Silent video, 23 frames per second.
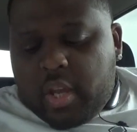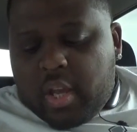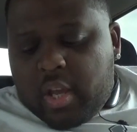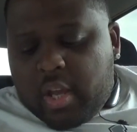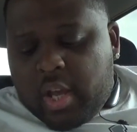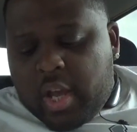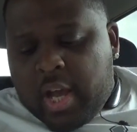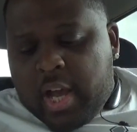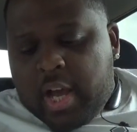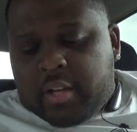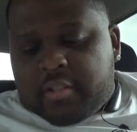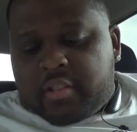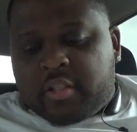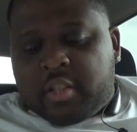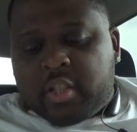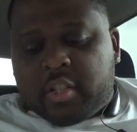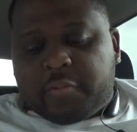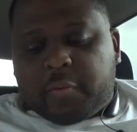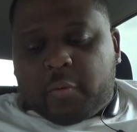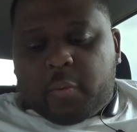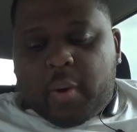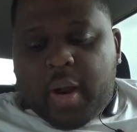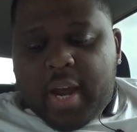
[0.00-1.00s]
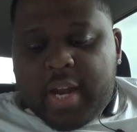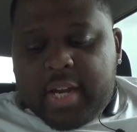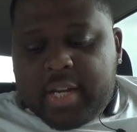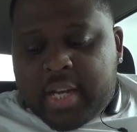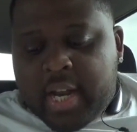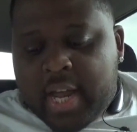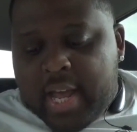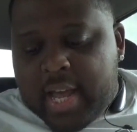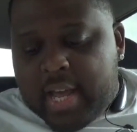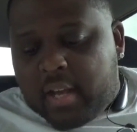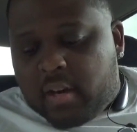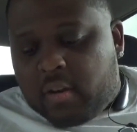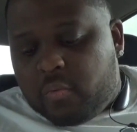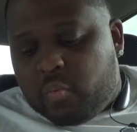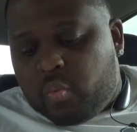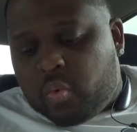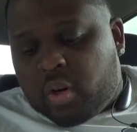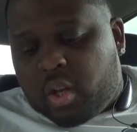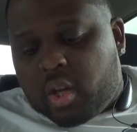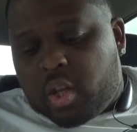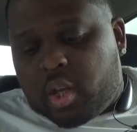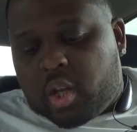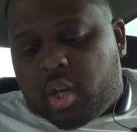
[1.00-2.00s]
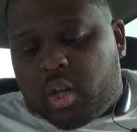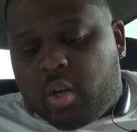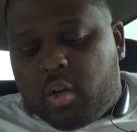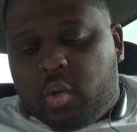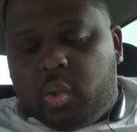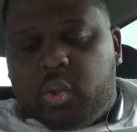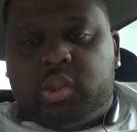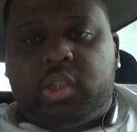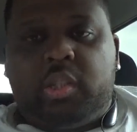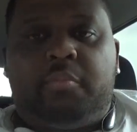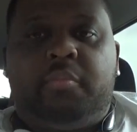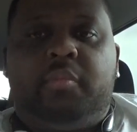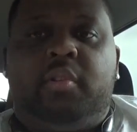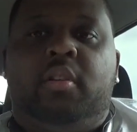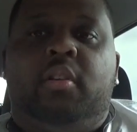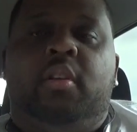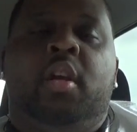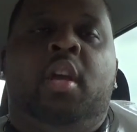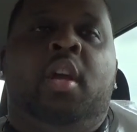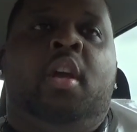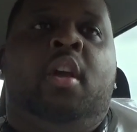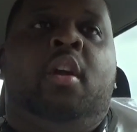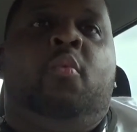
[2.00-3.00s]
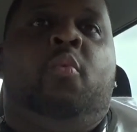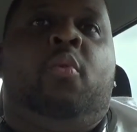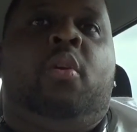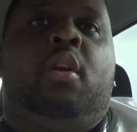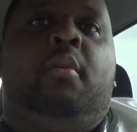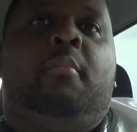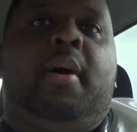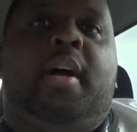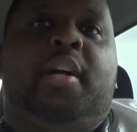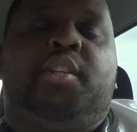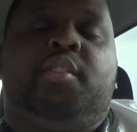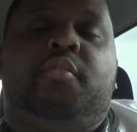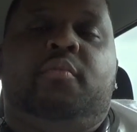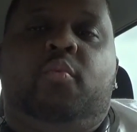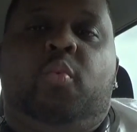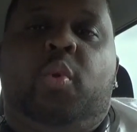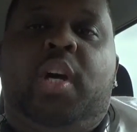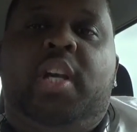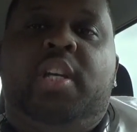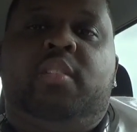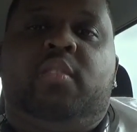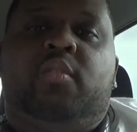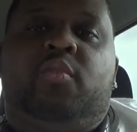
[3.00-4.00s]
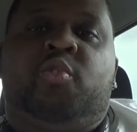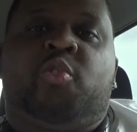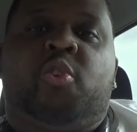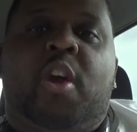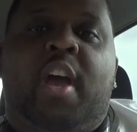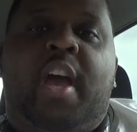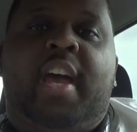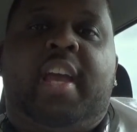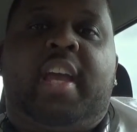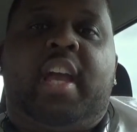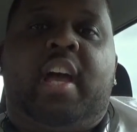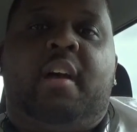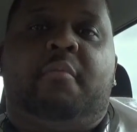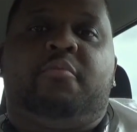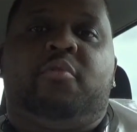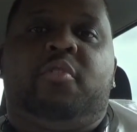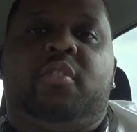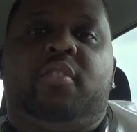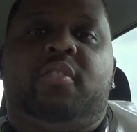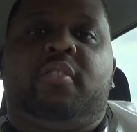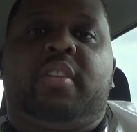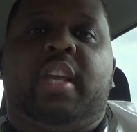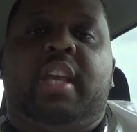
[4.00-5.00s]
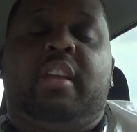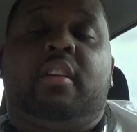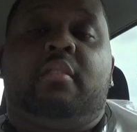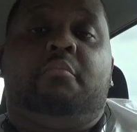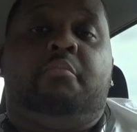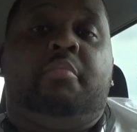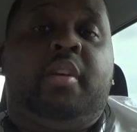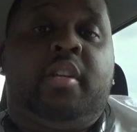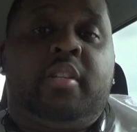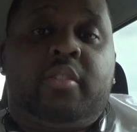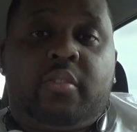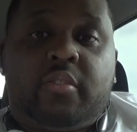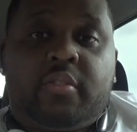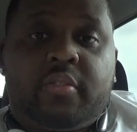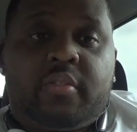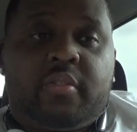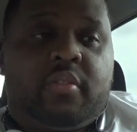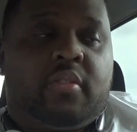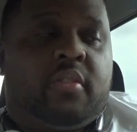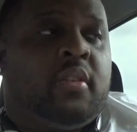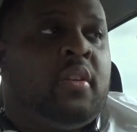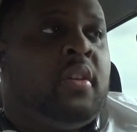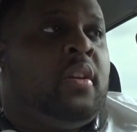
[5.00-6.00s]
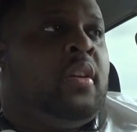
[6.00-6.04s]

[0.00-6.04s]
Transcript: just for right now, one of the goals, one of my ways of track, I'm just taking pictures.